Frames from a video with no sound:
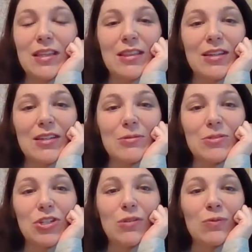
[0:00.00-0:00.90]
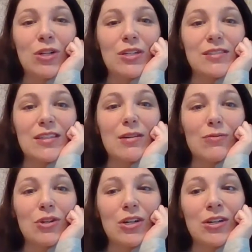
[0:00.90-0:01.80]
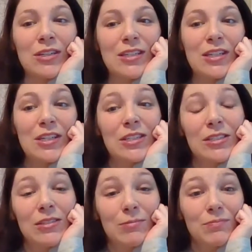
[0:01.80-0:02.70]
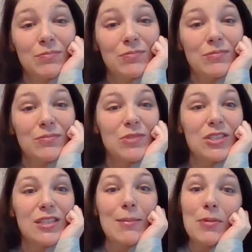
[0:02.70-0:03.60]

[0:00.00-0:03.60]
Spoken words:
that thought you should have won instead of her, step